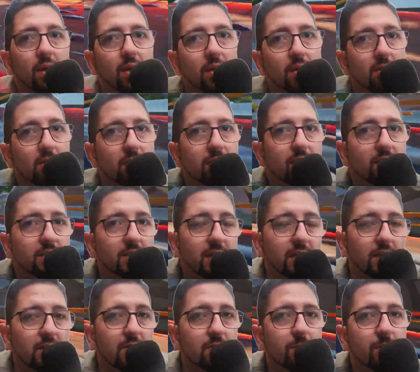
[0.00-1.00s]
so they tend
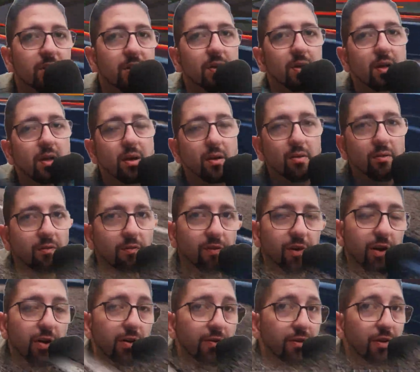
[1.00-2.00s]
to be
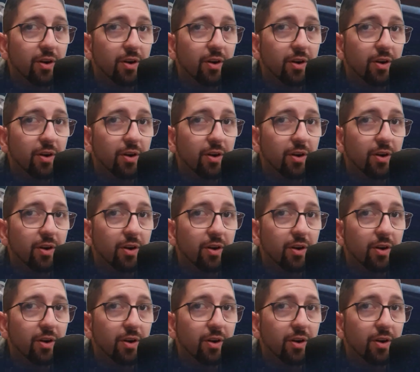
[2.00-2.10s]
very, very